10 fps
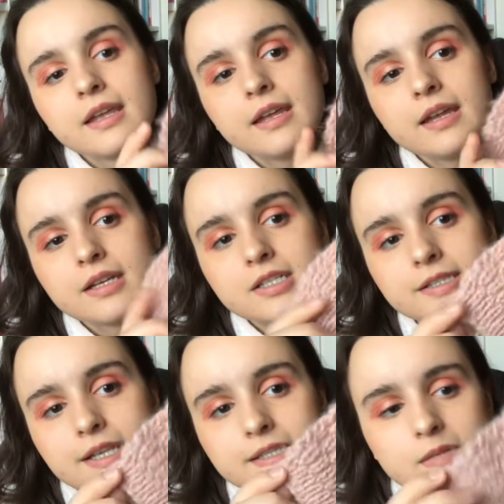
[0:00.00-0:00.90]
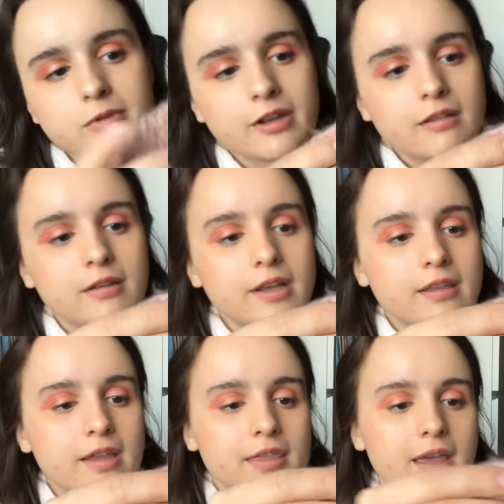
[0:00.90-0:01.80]
and it just ends up looking
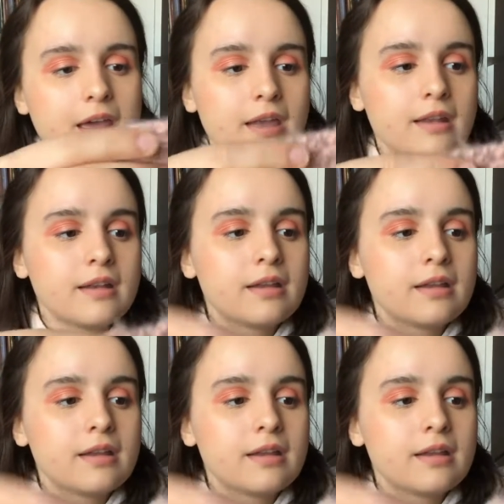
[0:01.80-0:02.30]
like that.